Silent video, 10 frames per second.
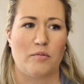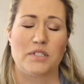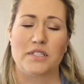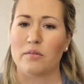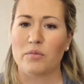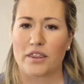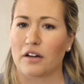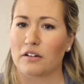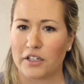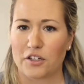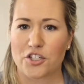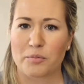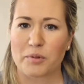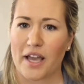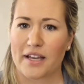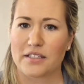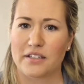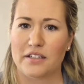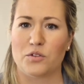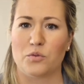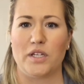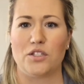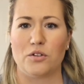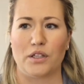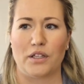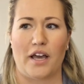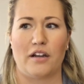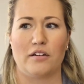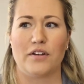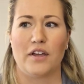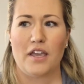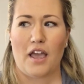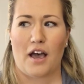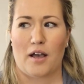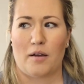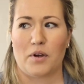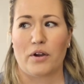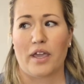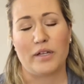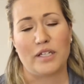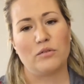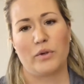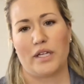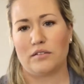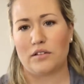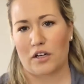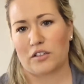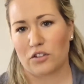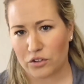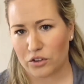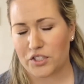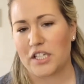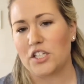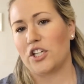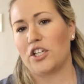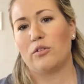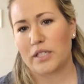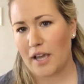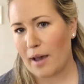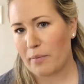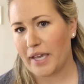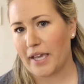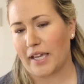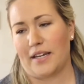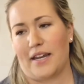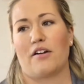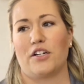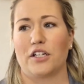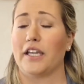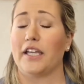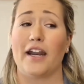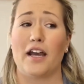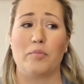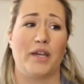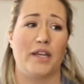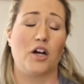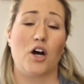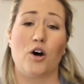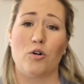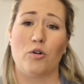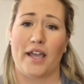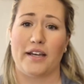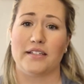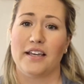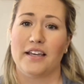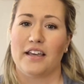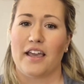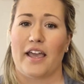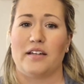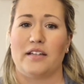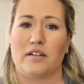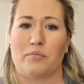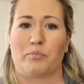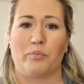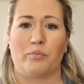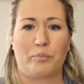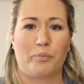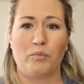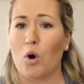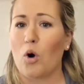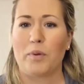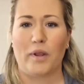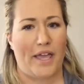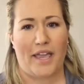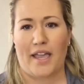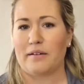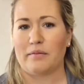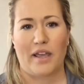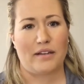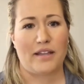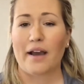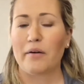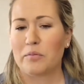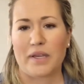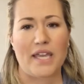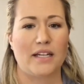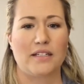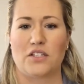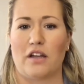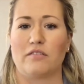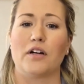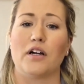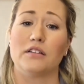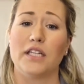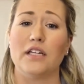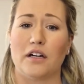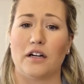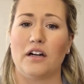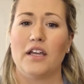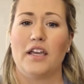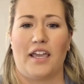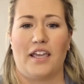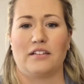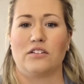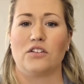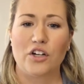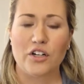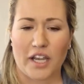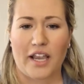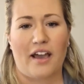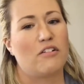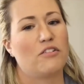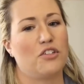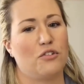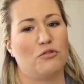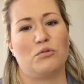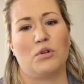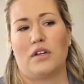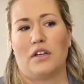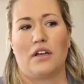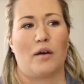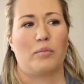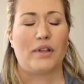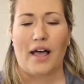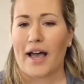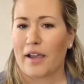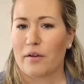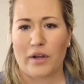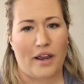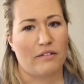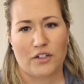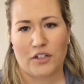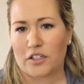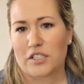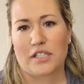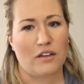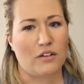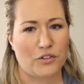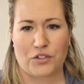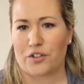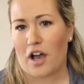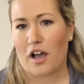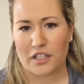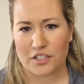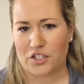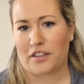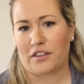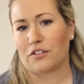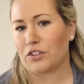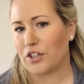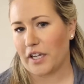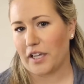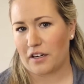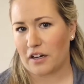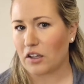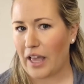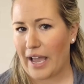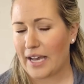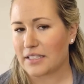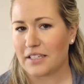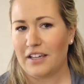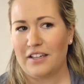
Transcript: Same our leadership classes. We do a lot of, we are teaching you a topic and now you're going to get up and go and role play. And that would be hands-on for a leader in learning how to apply whatever skills or knowledge that they're learning in our class.